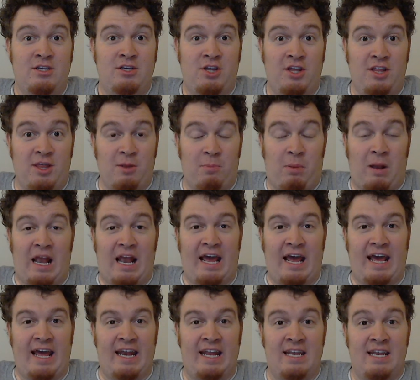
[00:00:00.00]
to the
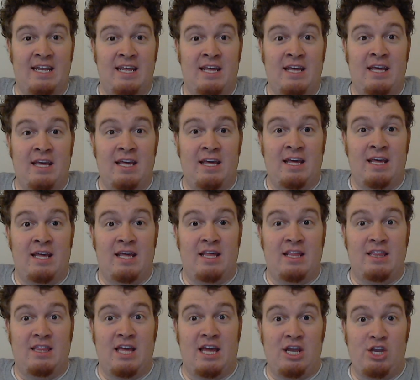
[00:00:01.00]
planet,
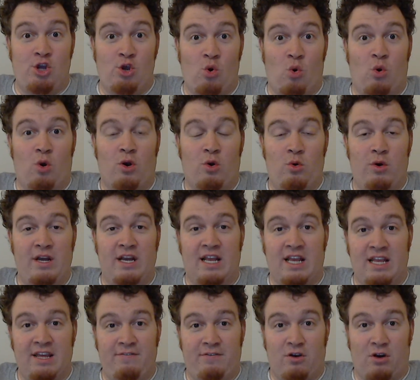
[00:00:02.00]
then you're going to
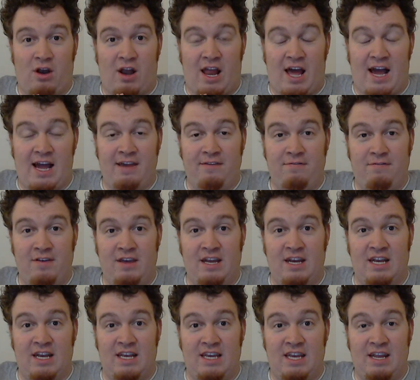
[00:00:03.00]
live your life
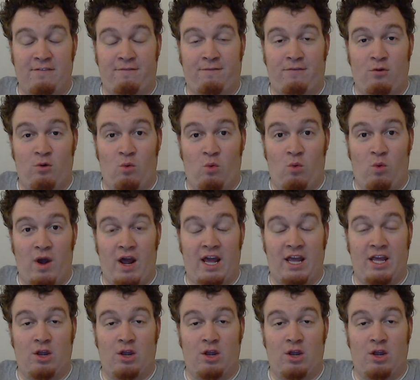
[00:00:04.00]
in a different way.